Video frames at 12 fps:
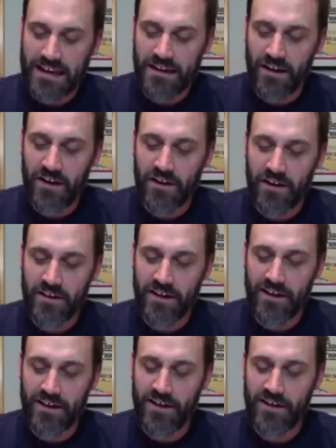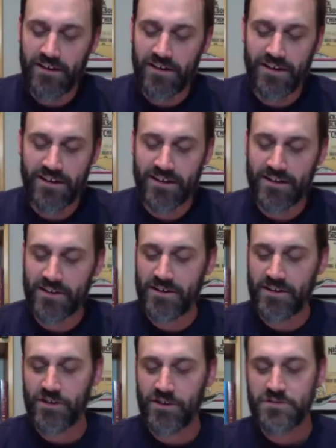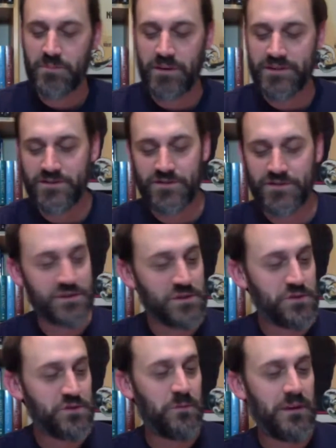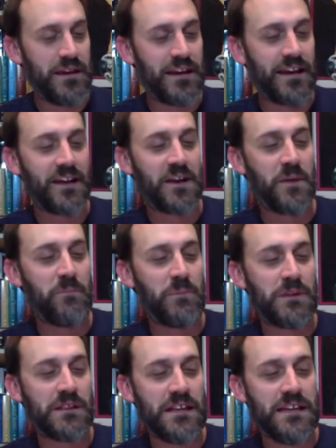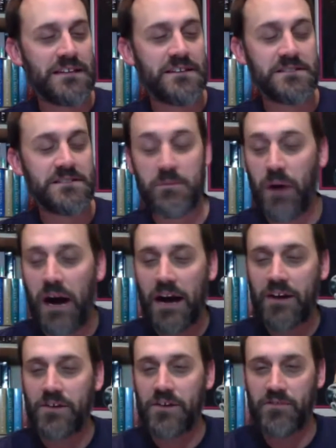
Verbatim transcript: on Ghostbusters 2 being a complete debacle of a